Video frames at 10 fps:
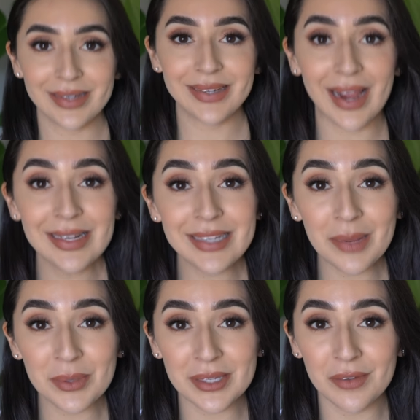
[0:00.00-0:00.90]

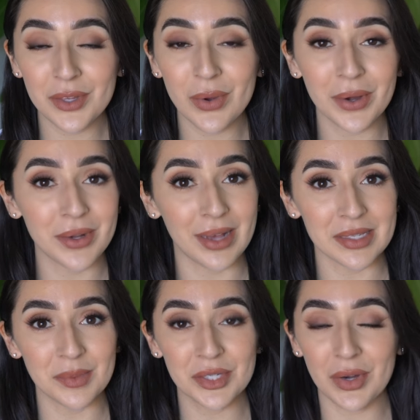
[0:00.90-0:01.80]
98% of you are not
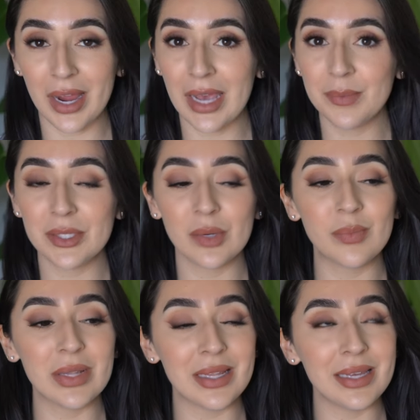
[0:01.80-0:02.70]
subscribed, so
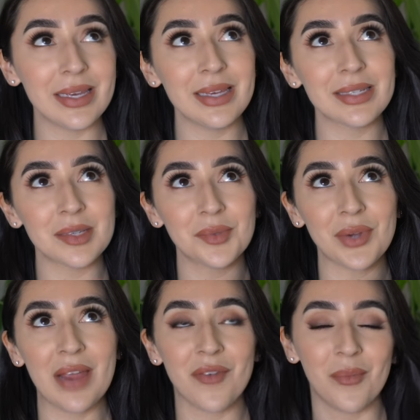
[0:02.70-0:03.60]
please
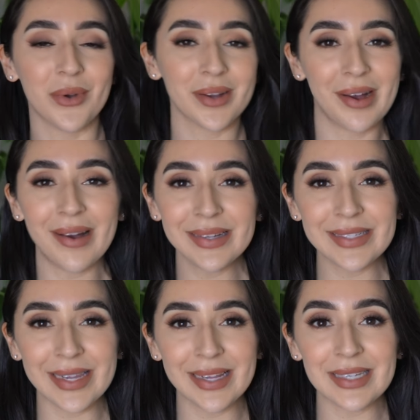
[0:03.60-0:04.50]
subscribe for more
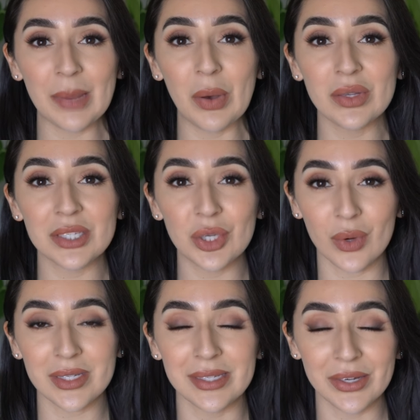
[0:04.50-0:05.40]
content. I post
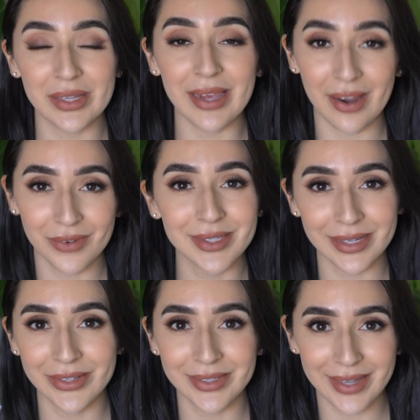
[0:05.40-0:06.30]
shorts nearly every
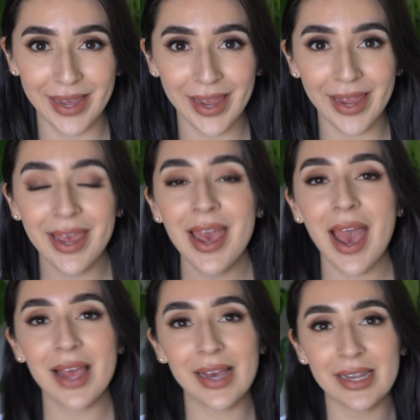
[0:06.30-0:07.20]
single day
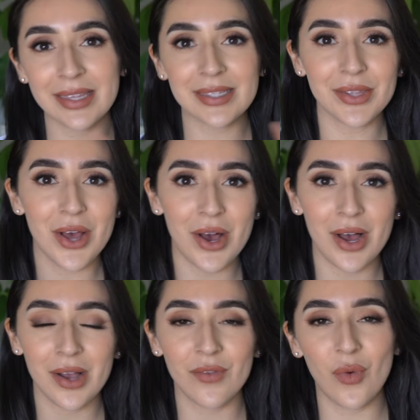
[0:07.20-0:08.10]
and kind of these
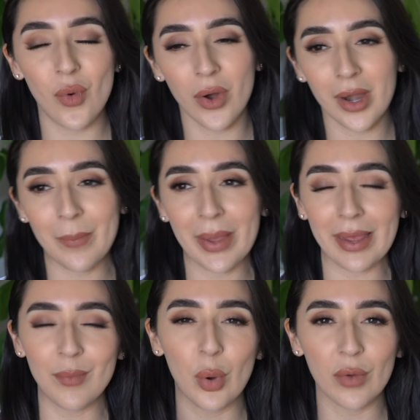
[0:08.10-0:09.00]
long form,
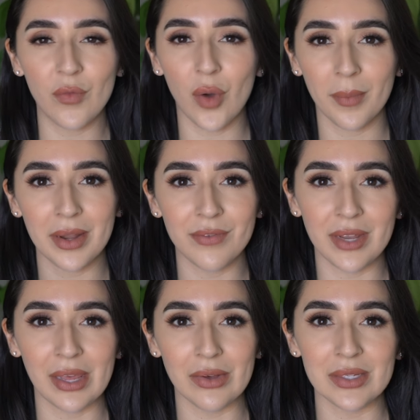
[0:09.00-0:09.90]
more informative
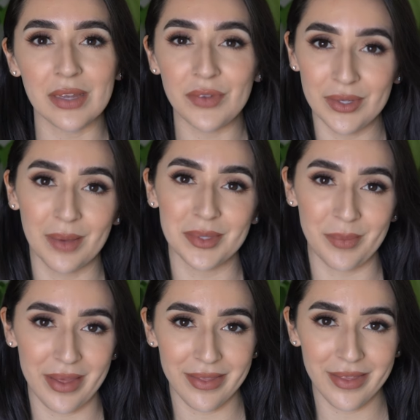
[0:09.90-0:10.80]
videos a few times a
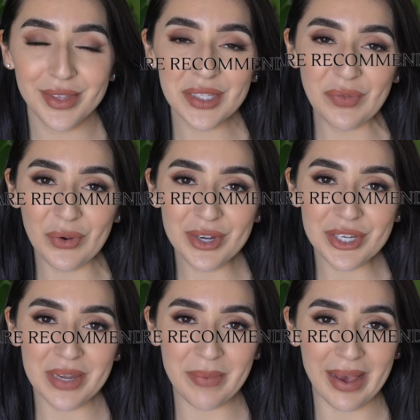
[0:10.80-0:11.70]
month. The Sephora
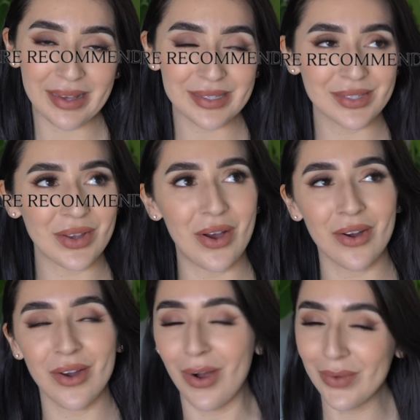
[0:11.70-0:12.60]
sheet masks
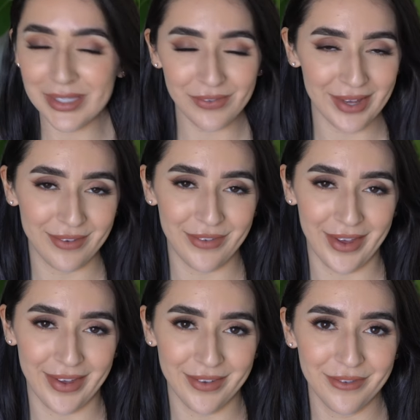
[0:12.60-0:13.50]
are always a fan
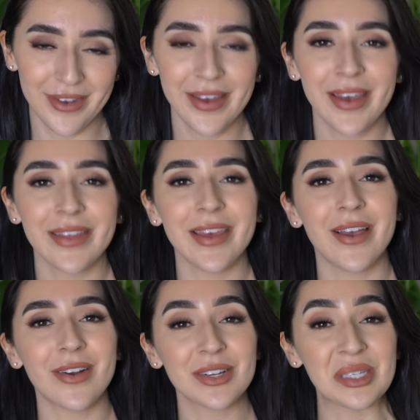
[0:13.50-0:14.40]
fave. They
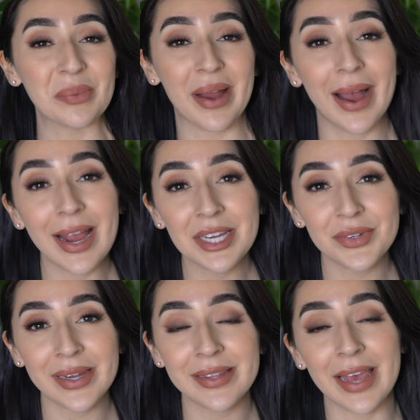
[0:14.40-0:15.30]
are super
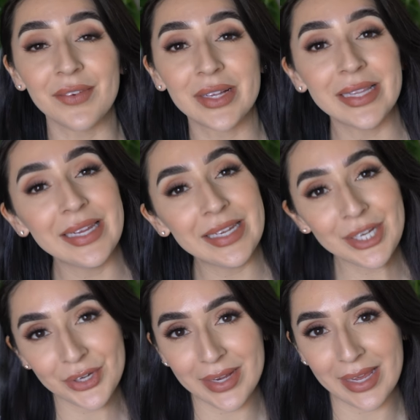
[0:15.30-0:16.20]
hydrating, they have clean
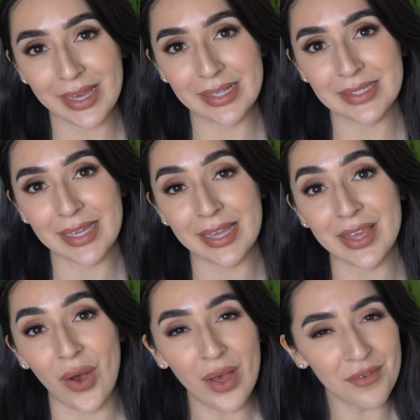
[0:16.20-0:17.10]
ingredients, and
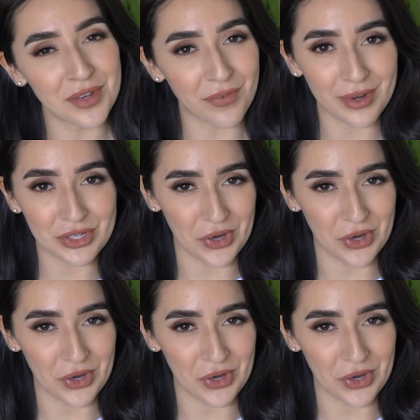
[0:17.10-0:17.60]
they all have different